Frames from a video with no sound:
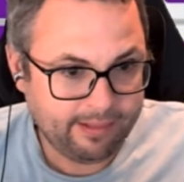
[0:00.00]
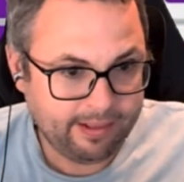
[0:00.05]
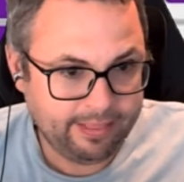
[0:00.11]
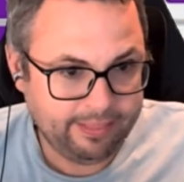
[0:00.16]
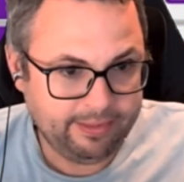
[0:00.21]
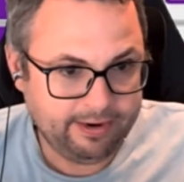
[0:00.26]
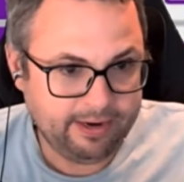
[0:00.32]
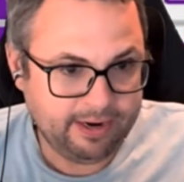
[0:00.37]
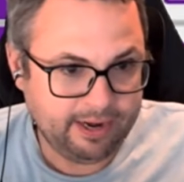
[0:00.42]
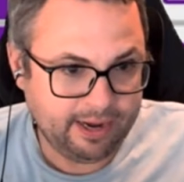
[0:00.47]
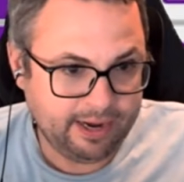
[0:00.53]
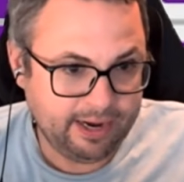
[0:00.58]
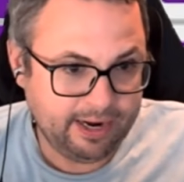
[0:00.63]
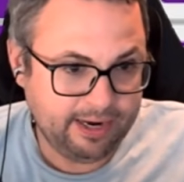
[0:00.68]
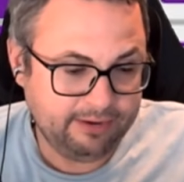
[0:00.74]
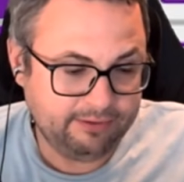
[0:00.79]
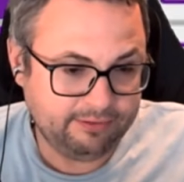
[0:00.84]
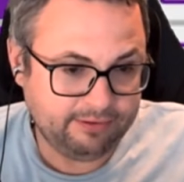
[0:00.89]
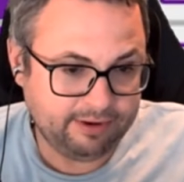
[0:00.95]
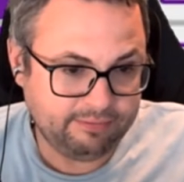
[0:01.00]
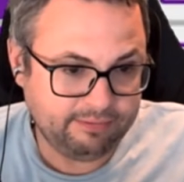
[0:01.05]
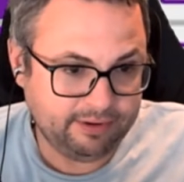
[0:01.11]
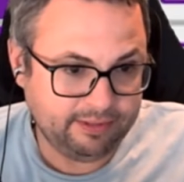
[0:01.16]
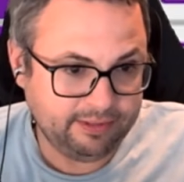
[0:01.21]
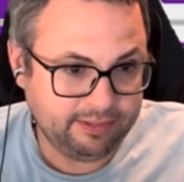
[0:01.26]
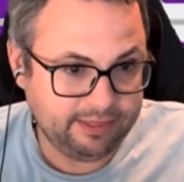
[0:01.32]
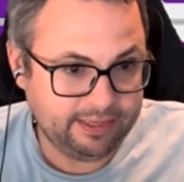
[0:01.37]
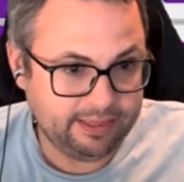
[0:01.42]
And the 9 is
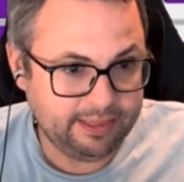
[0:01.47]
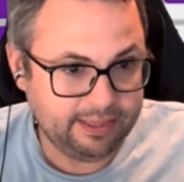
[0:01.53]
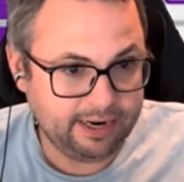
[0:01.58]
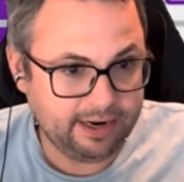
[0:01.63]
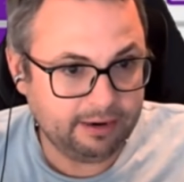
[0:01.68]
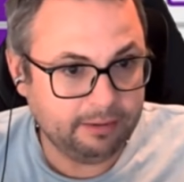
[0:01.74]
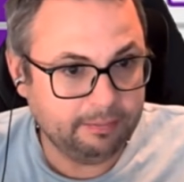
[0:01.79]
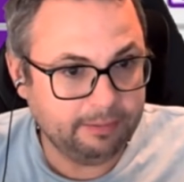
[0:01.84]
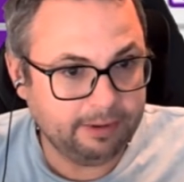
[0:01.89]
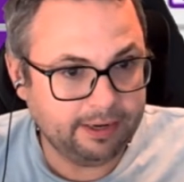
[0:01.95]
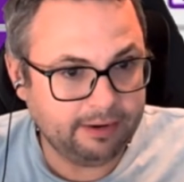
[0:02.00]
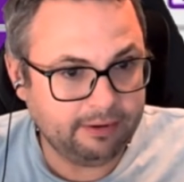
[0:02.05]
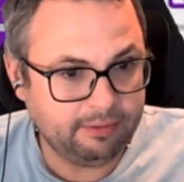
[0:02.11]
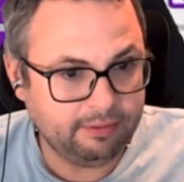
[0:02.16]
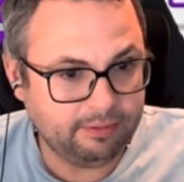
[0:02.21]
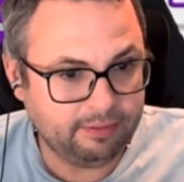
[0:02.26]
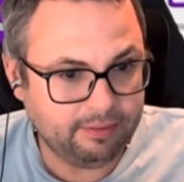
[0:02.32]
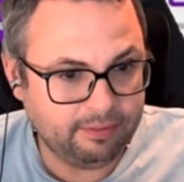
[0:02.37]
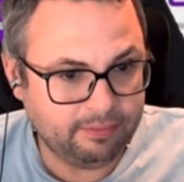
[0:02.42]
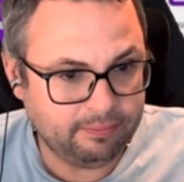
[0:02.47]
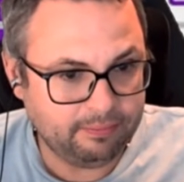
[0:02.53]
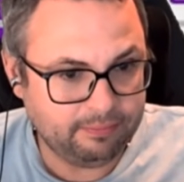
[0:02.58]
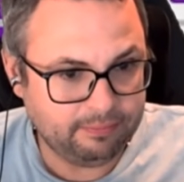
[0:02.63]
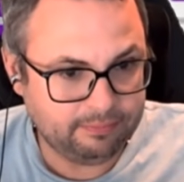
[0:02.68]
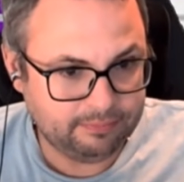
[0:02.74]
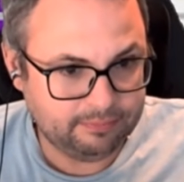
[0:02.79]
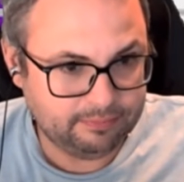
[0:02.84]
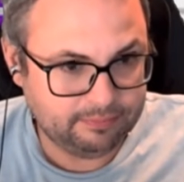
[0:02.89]
definitely in there, but I don't know how
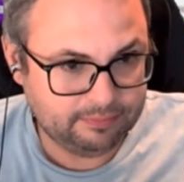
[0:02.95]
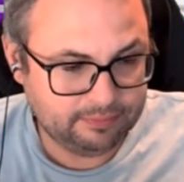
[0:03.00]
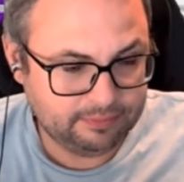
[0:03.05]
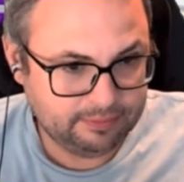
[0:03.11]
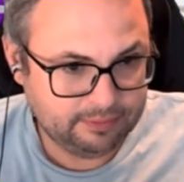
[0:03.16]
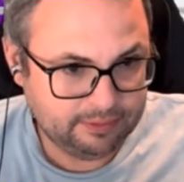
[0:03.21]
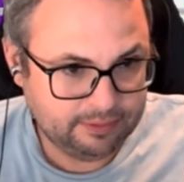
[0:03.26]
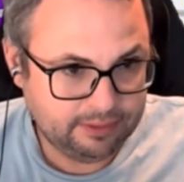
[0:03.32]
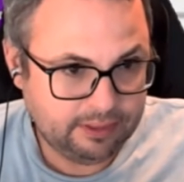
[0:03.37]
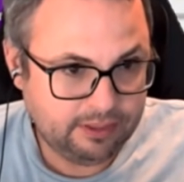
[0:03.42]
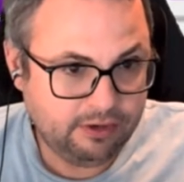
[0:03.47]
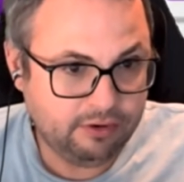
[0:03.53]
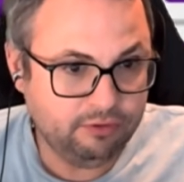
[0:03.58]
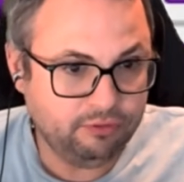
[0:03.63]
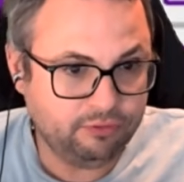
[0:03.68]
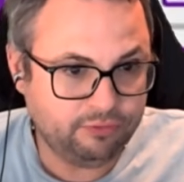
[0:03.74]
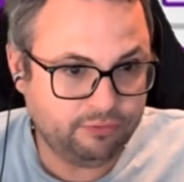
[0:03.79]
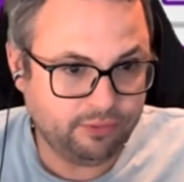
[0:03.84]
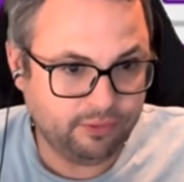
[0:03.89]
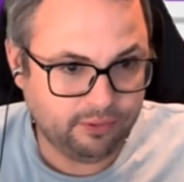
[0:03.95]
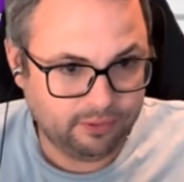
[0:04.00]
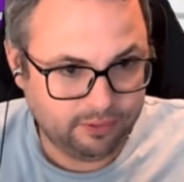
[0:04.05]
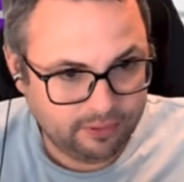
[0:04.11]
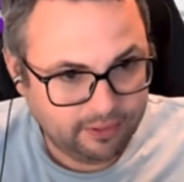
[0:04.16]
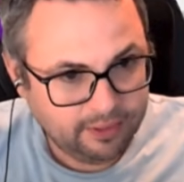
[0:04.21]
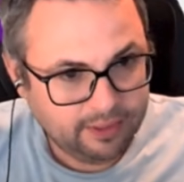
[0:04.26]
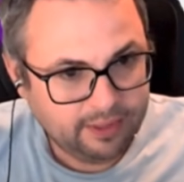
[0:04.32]
useful